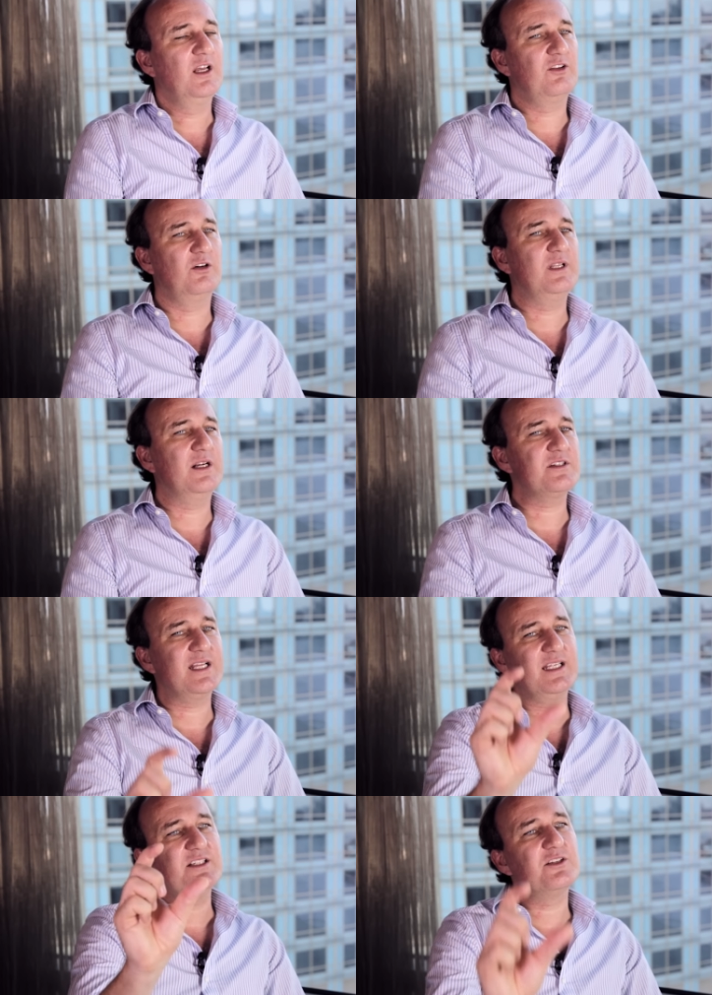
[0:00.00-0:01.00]
So there is
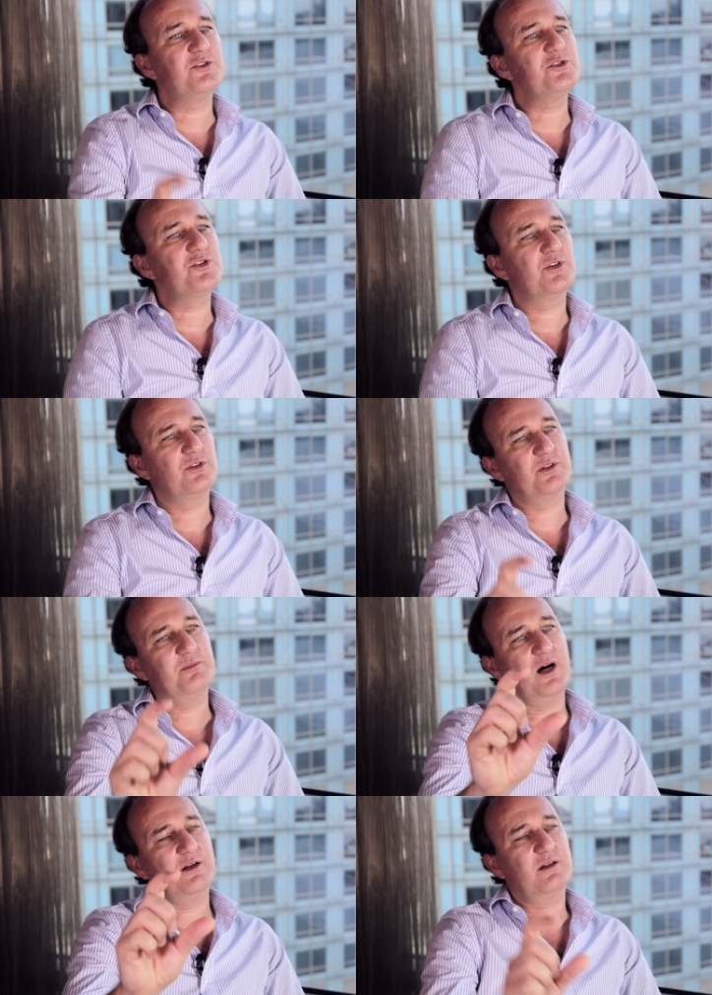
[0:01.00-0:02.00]
that institutional
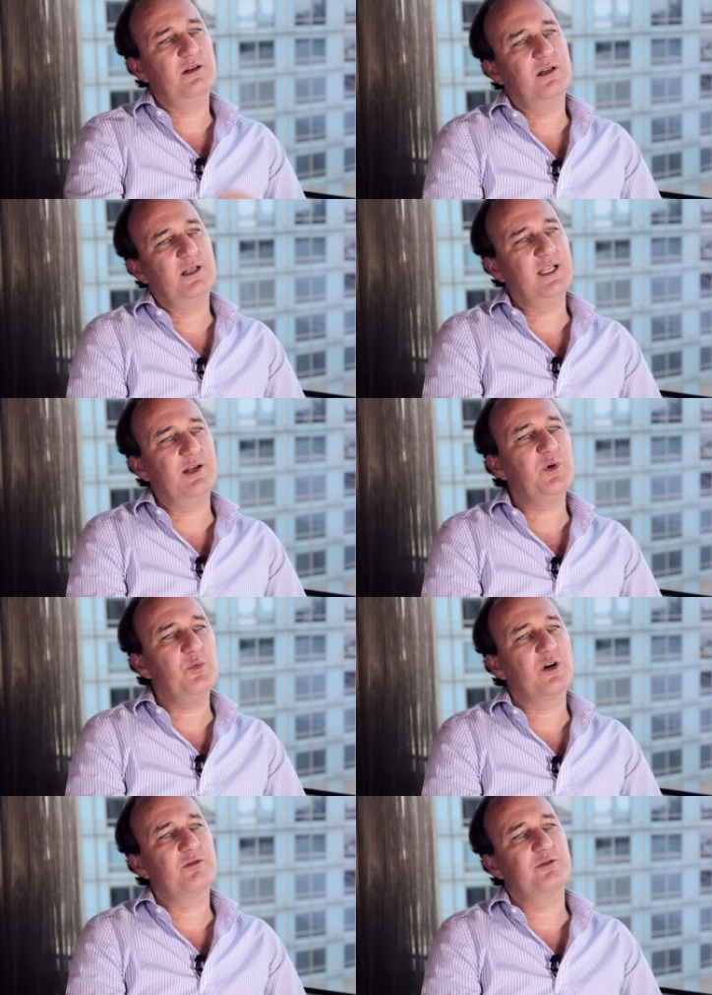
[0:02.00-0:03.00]
demand that we
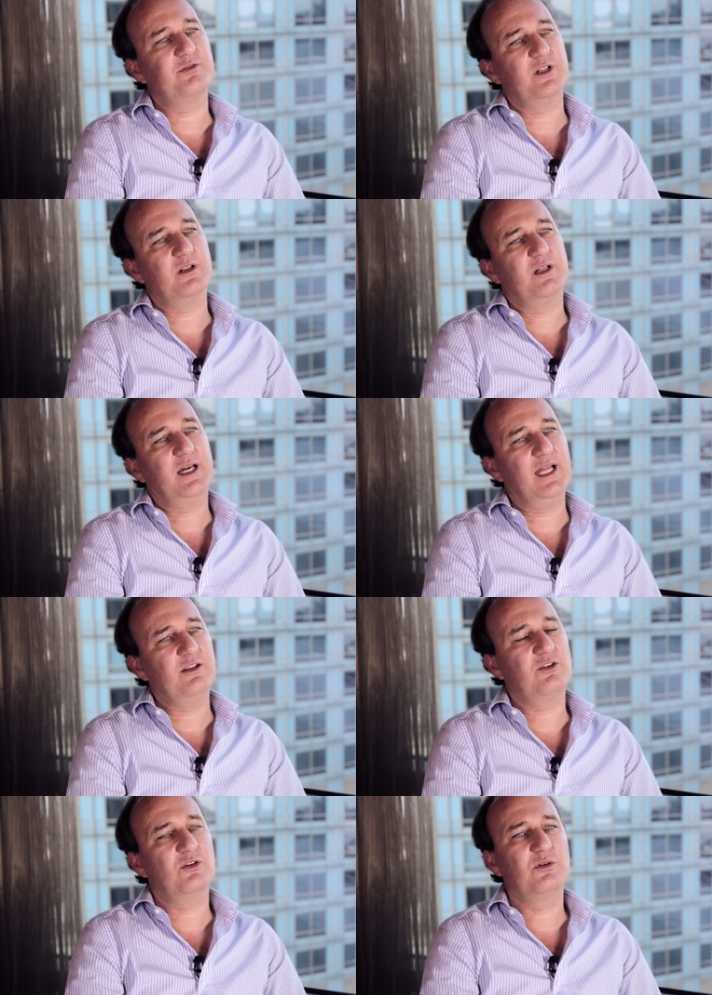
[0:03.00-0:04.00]
want to fulfill. And
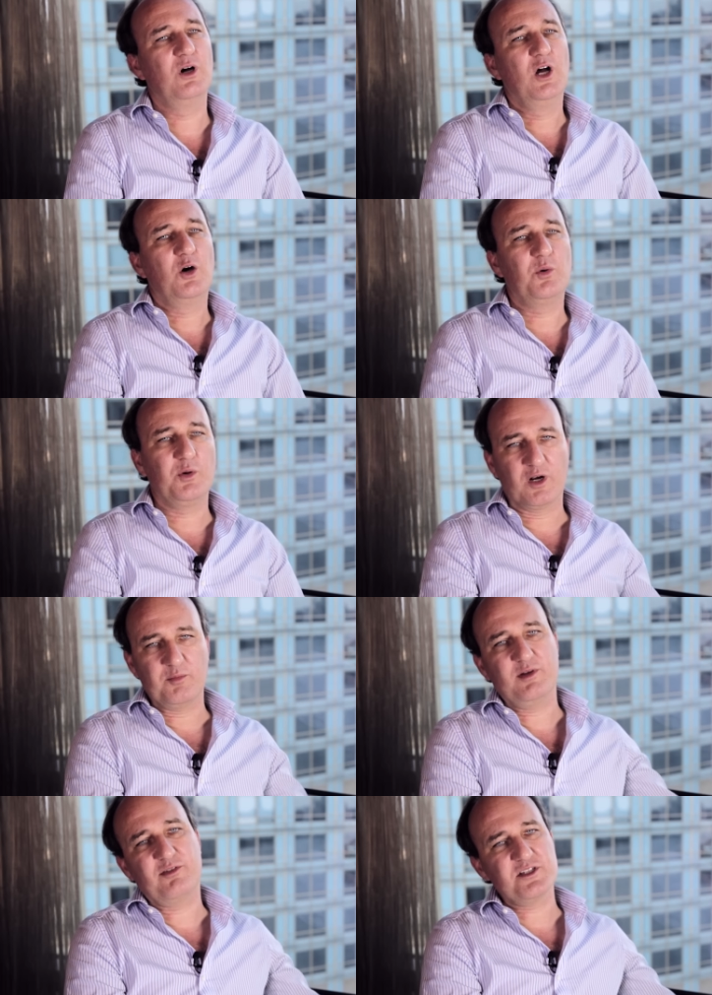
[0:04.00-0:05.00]
so we want
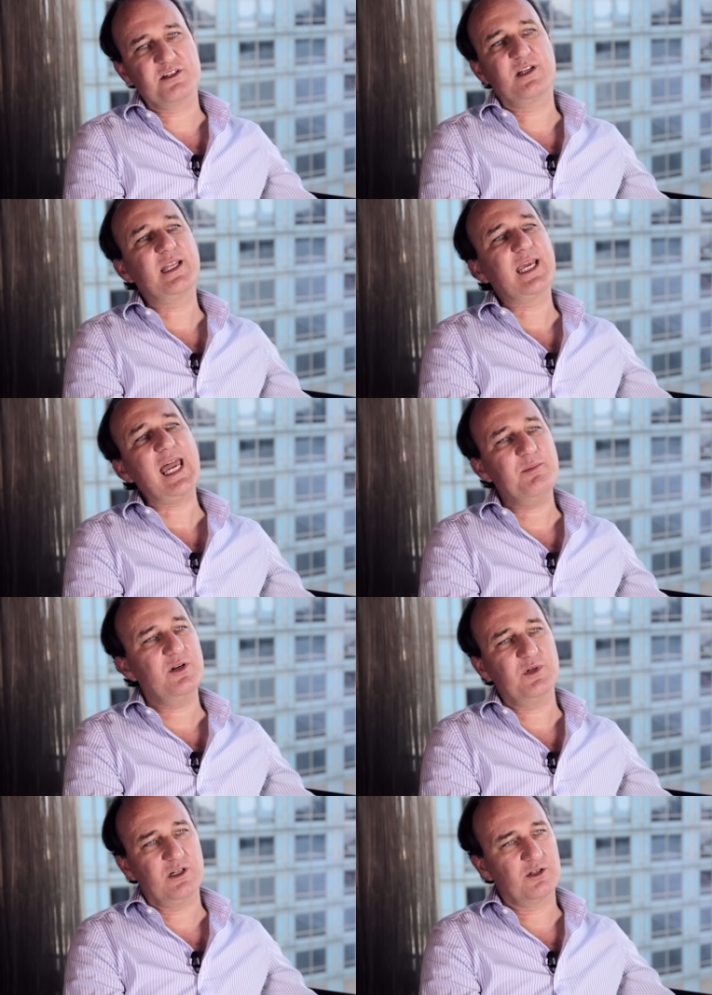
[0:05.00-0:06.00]
to be, for instance, in
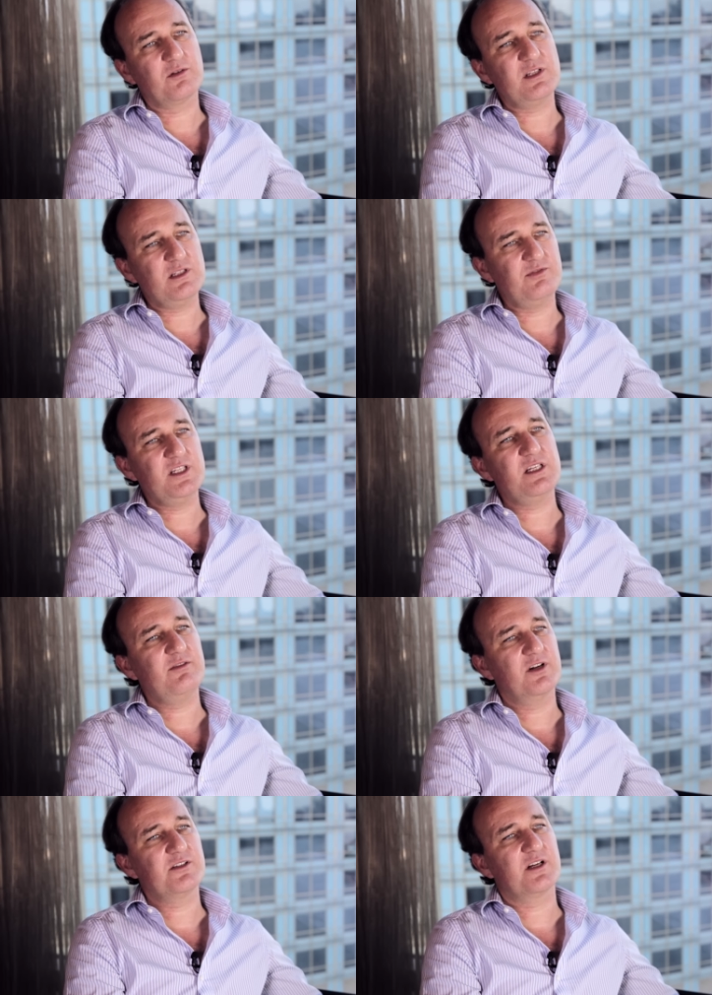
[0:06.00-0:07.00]
Cayman, where a lot of these V C
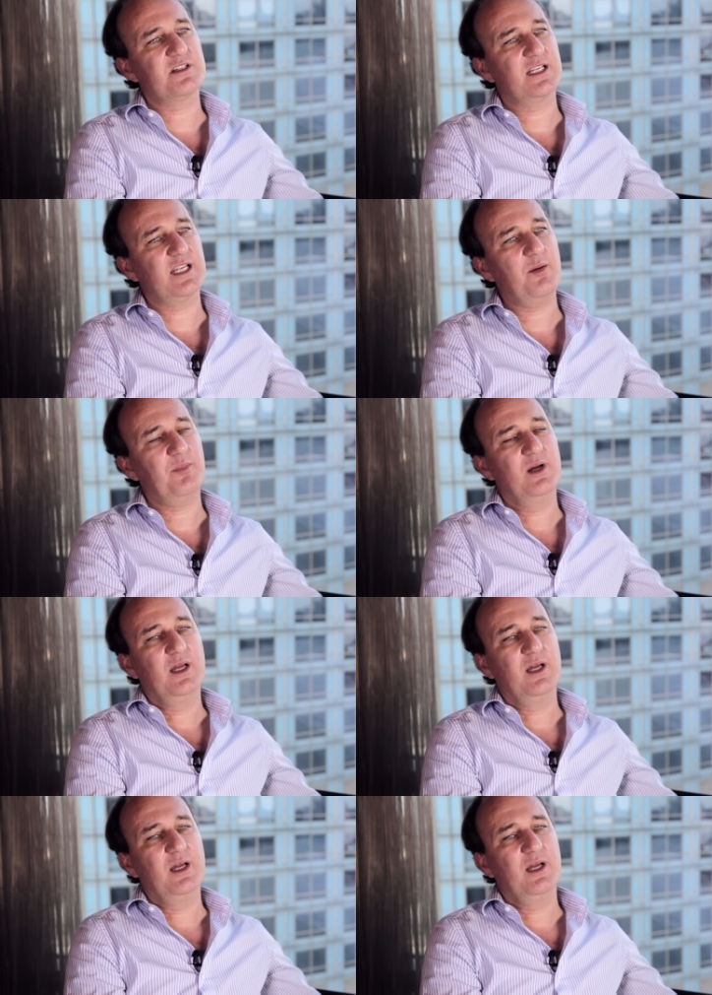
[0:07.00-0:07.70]
funds are set up,